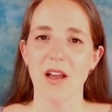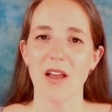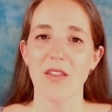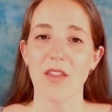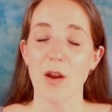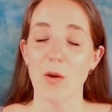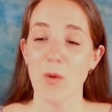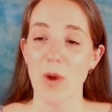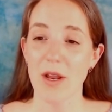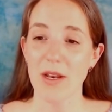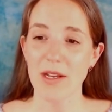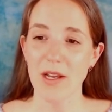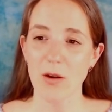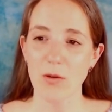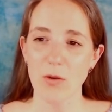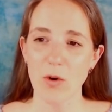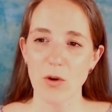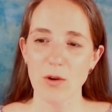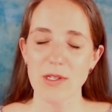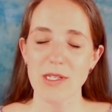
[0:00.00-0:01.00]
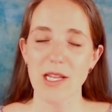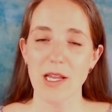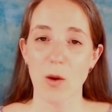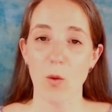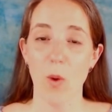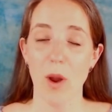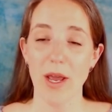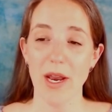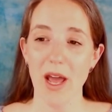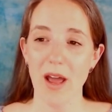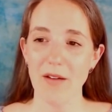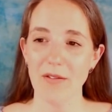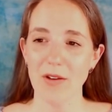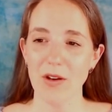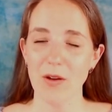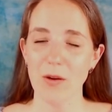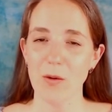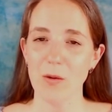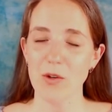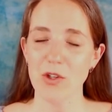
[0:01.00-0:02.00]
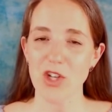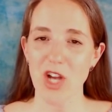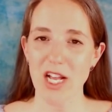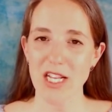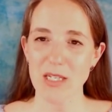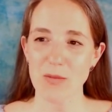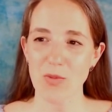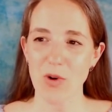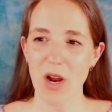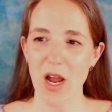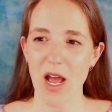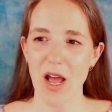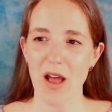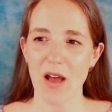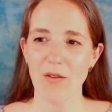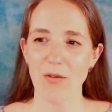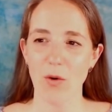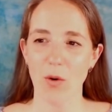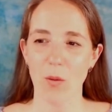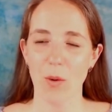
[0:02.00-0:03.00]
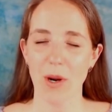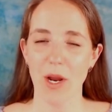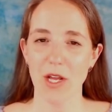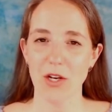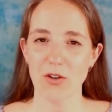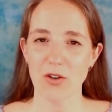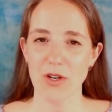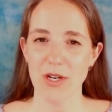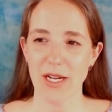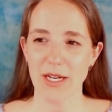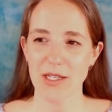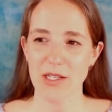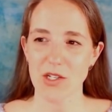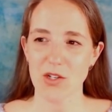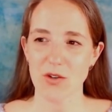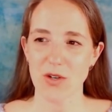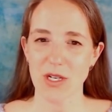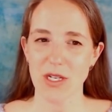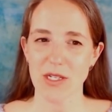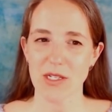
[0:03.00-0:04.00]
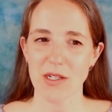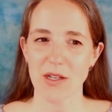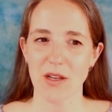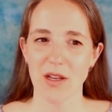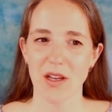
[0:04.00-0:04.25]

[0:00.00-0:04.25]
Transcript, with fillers: They run down roads like Whyte Avenue, Jasper Ave, or 109th Street.